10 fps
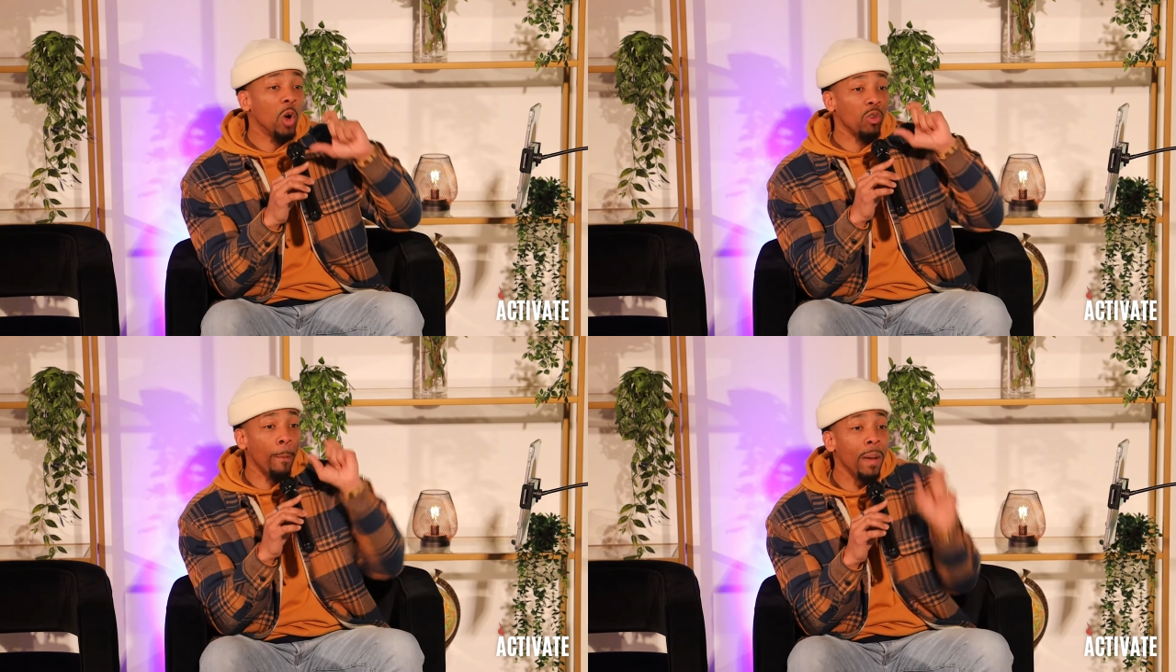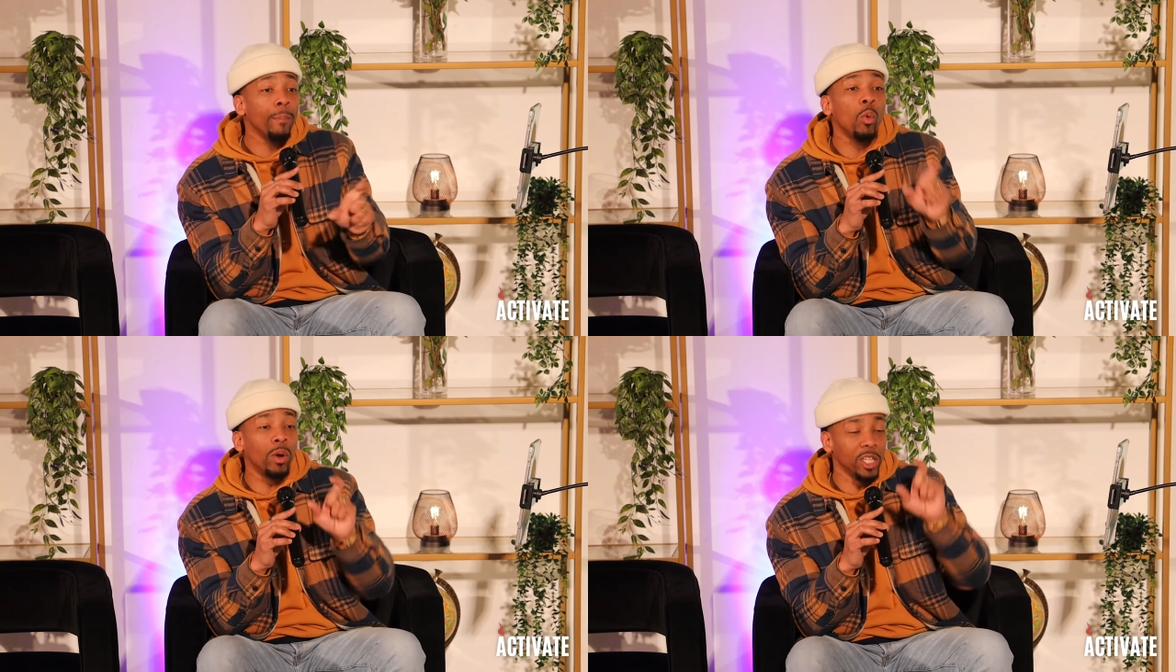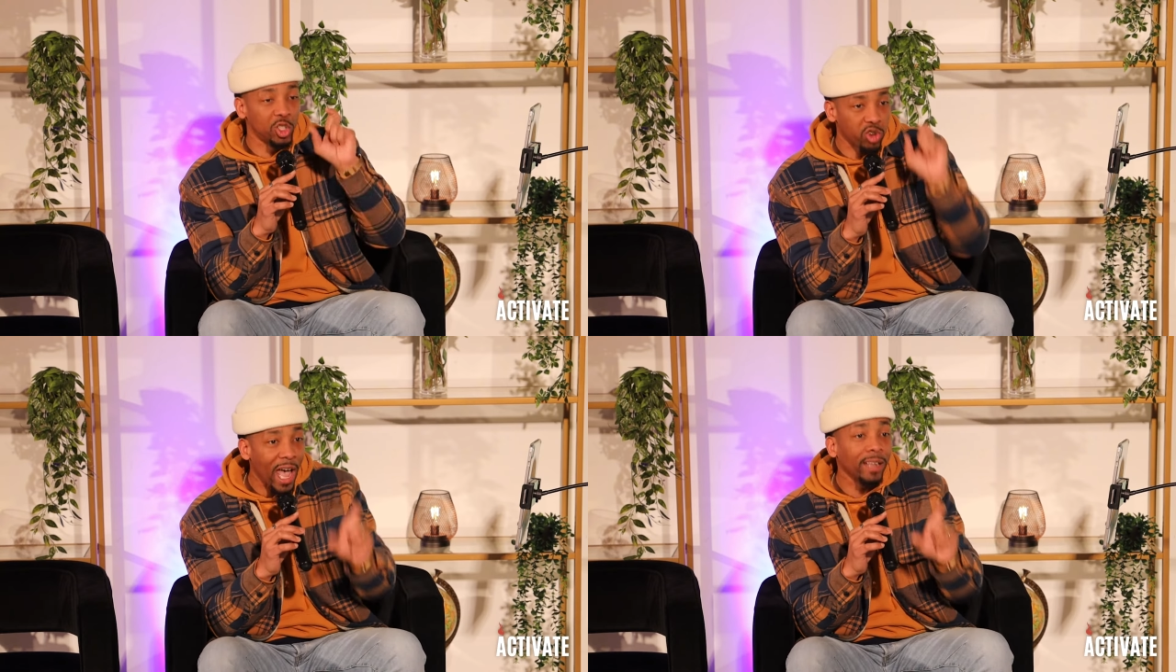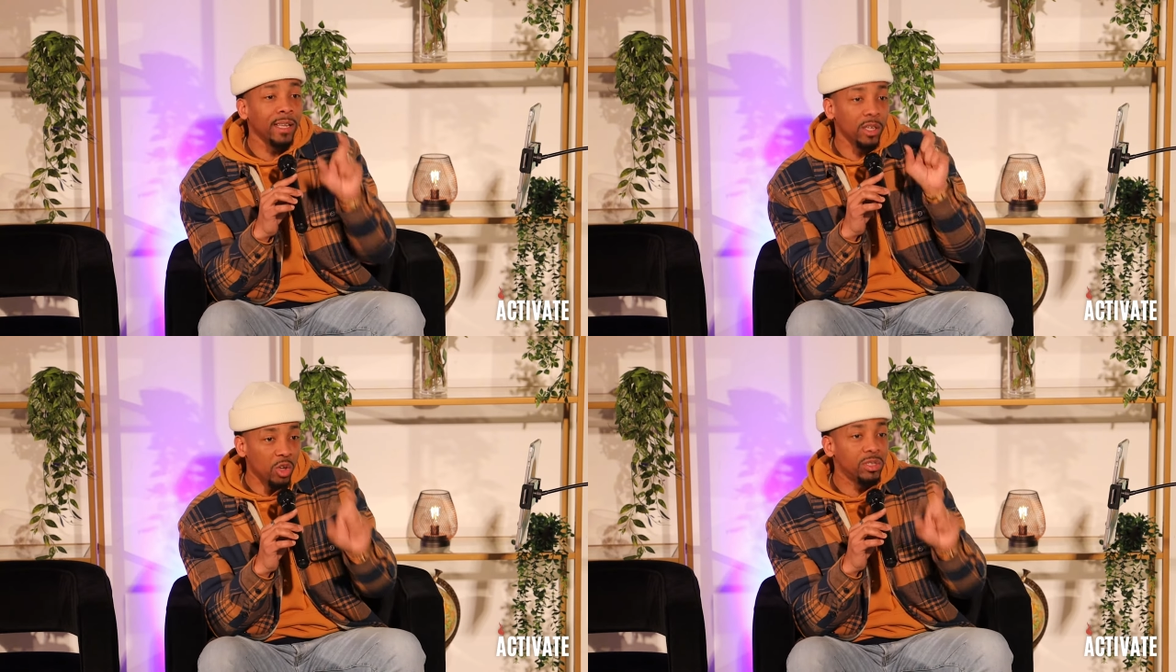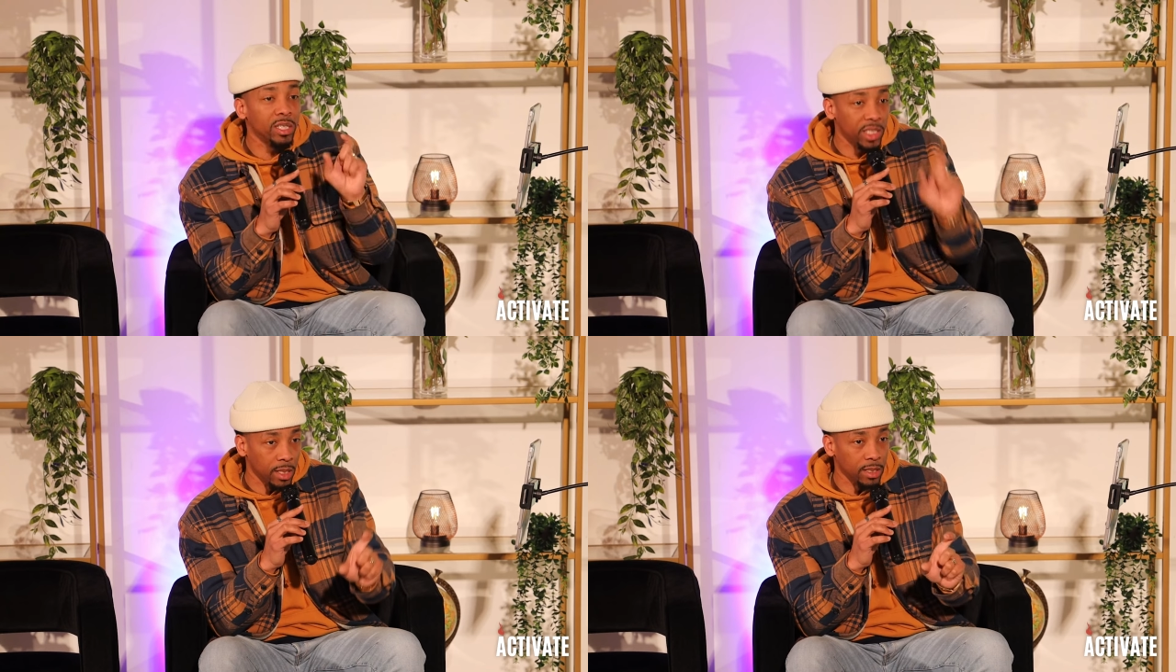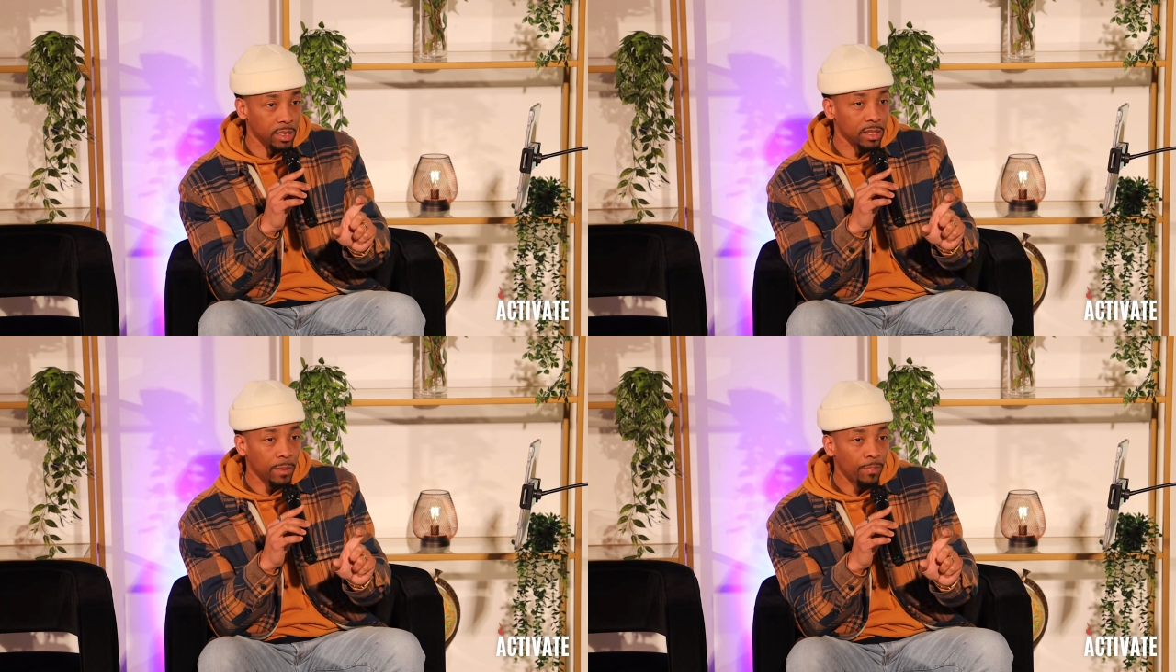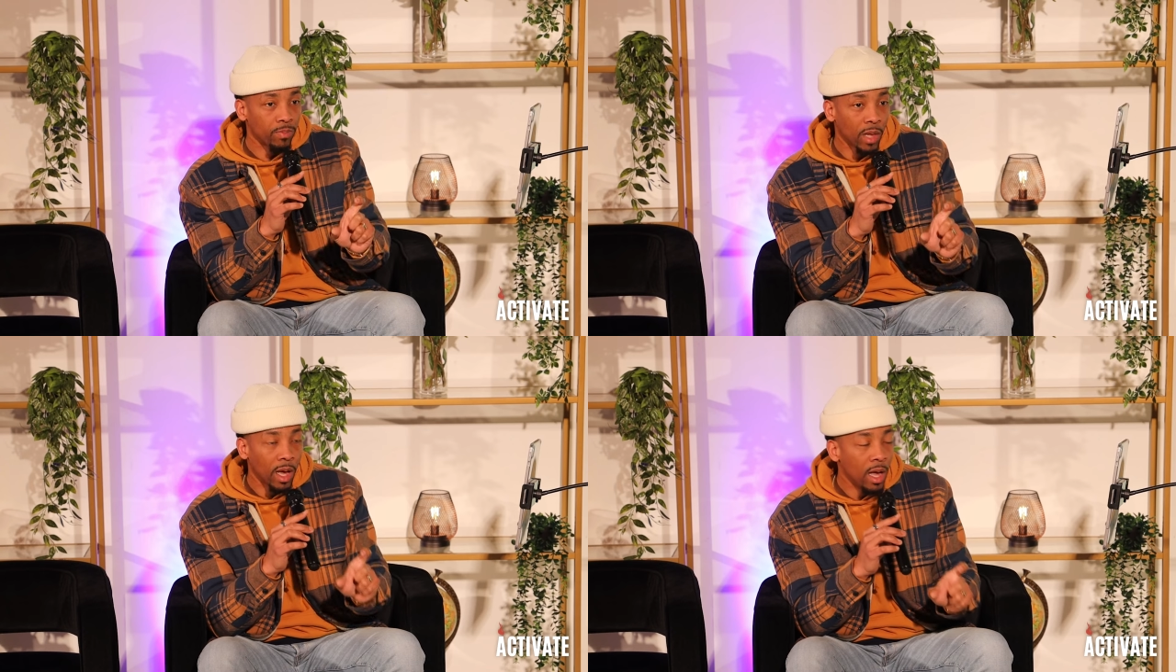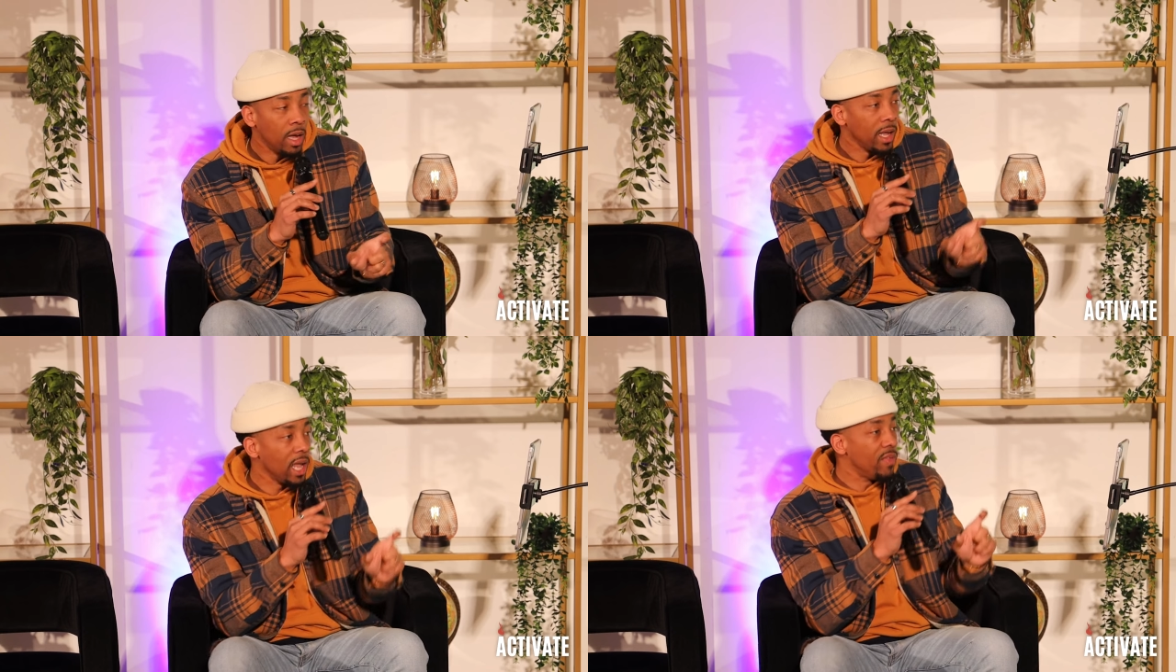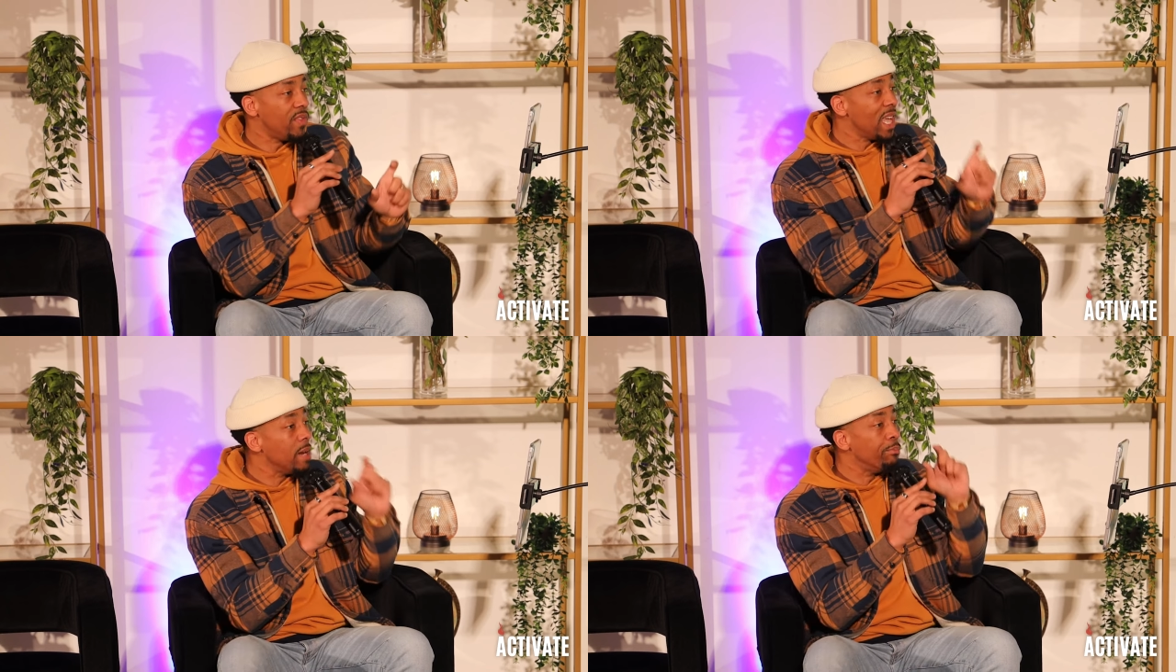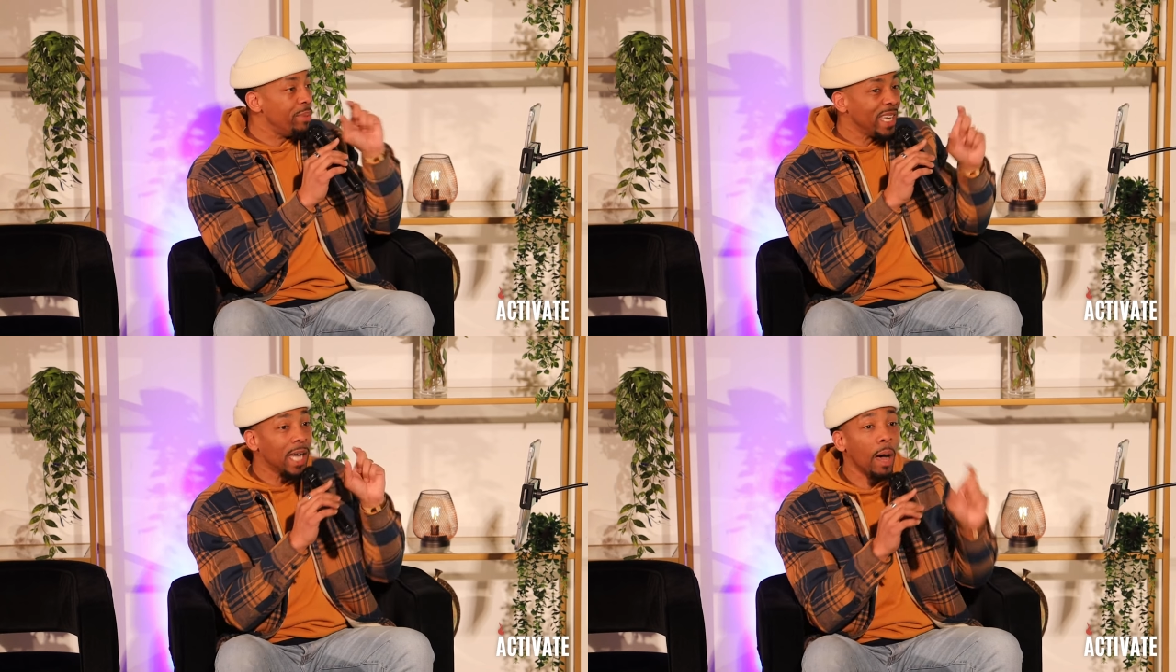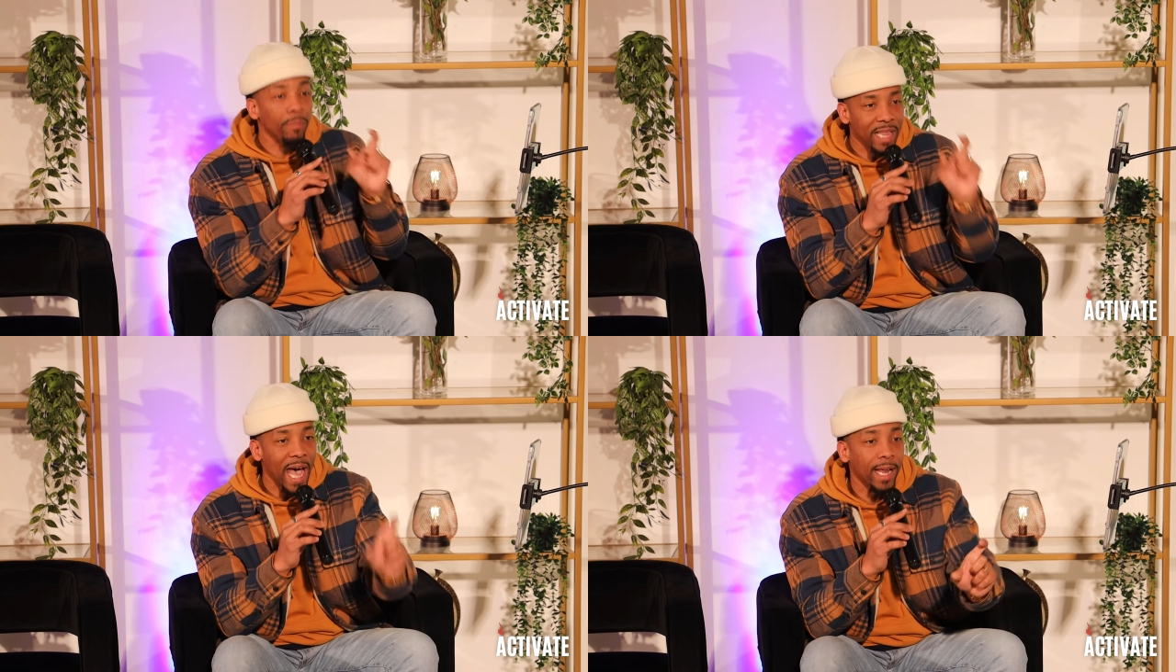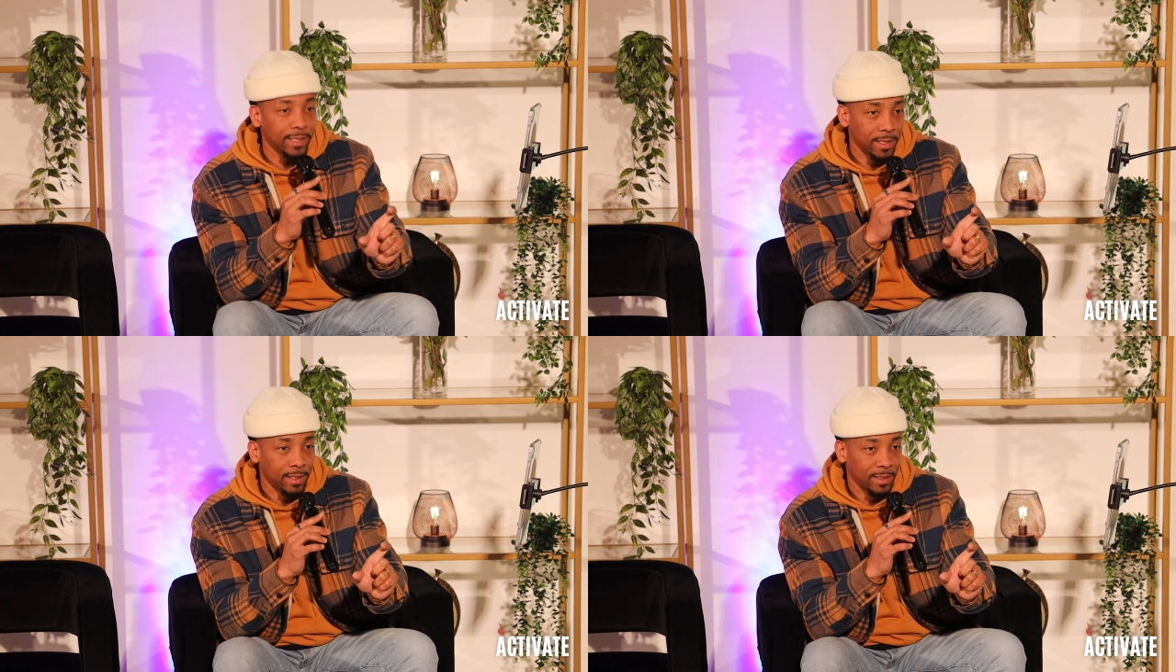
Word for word: remember what attracted you to Jesus, and then become that.